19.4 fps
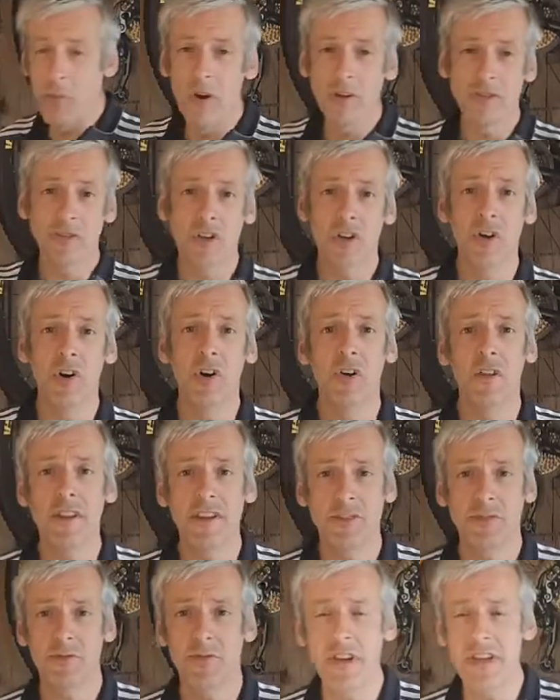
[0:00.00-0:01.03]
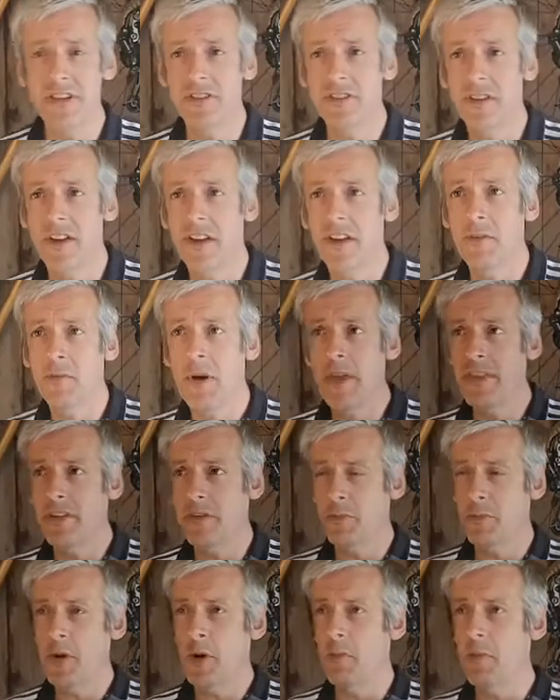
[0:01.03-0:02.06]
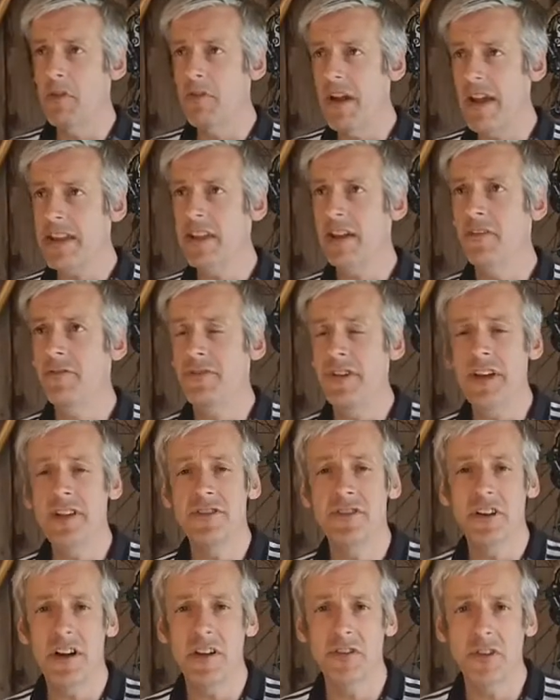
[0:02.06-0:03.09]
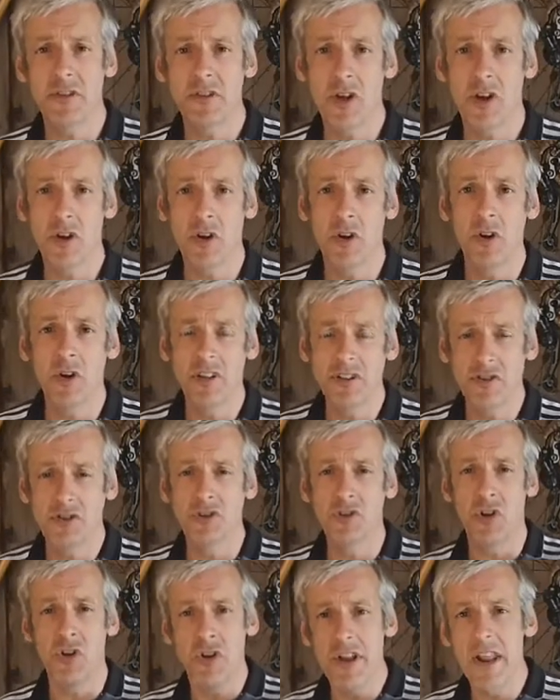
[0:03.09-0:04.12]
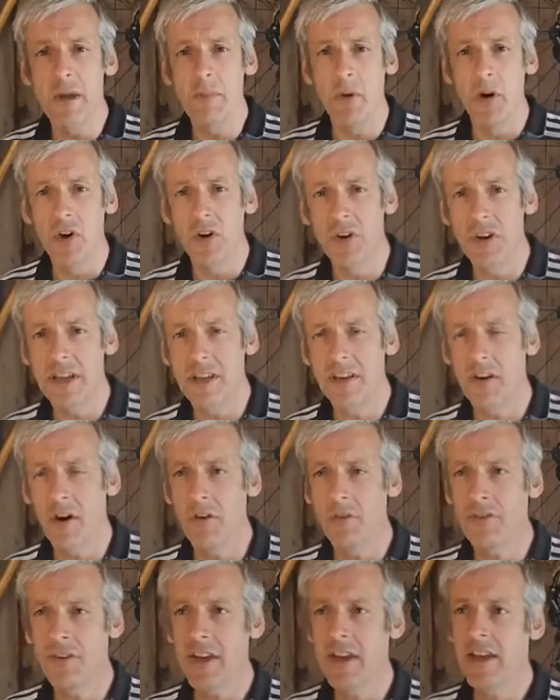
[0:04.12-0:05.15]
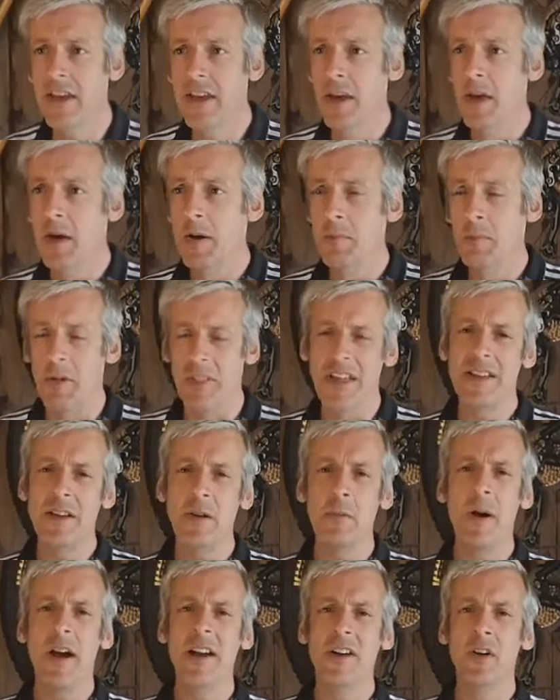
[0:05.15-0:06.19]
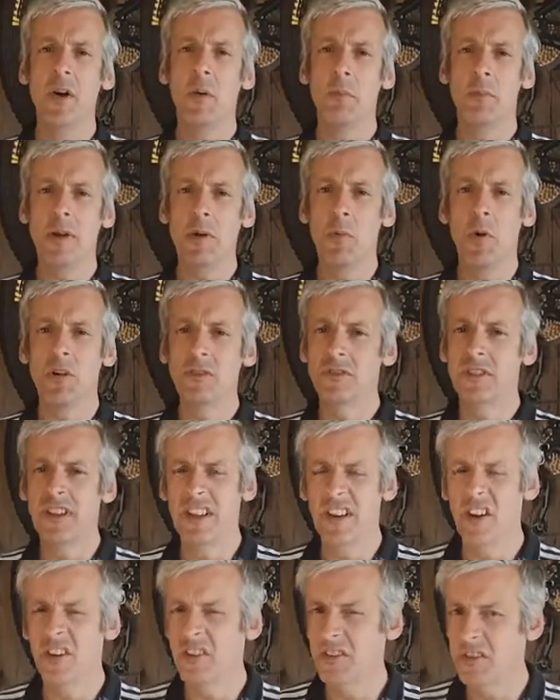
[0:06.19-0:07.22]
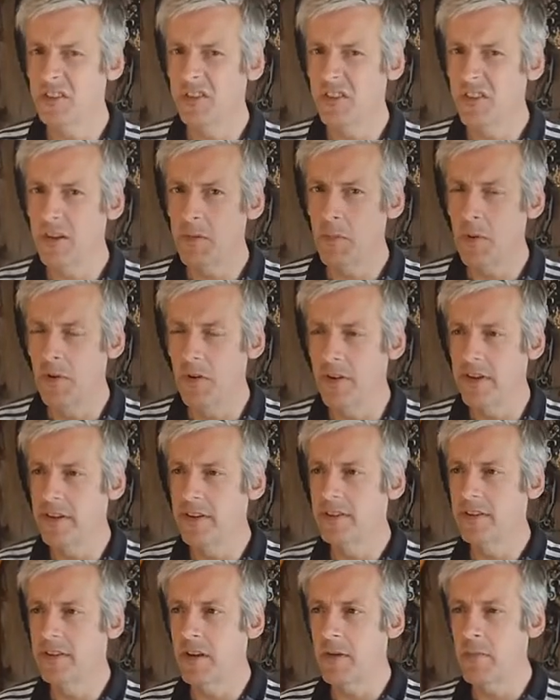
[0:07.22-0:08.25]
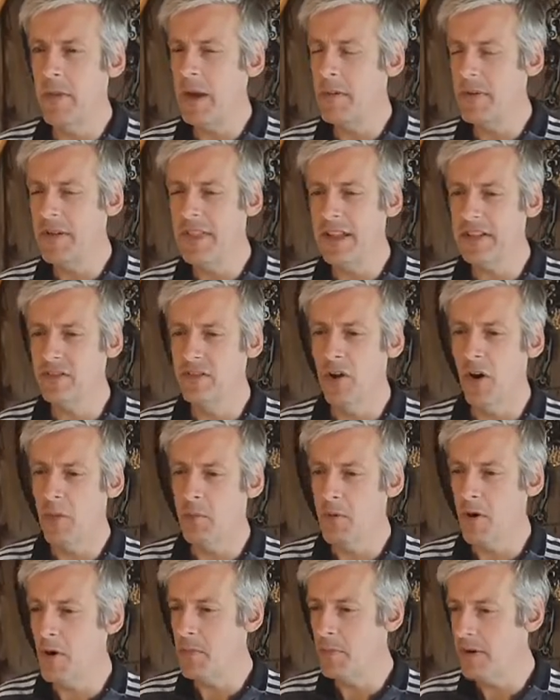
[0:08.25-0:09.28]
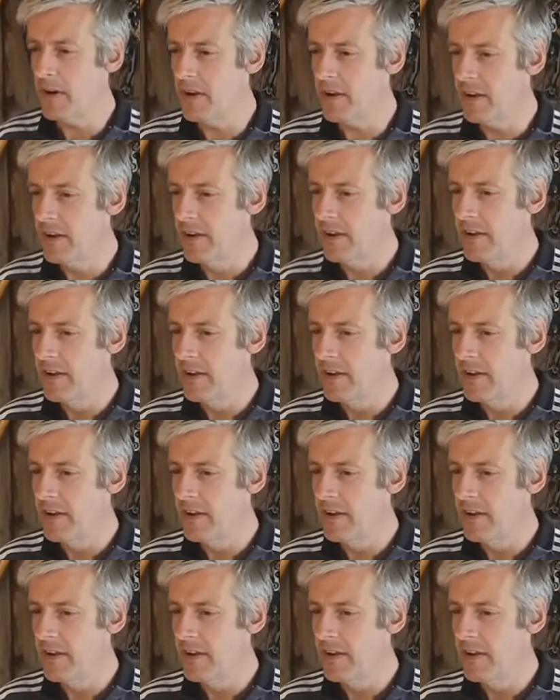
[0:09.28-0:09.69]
what to call this feature, whether it's become a regular feature. I was going to call it Sunday morning coffee, but then you might not be watching it on a Sunday morning, so maybe that's not appropriate.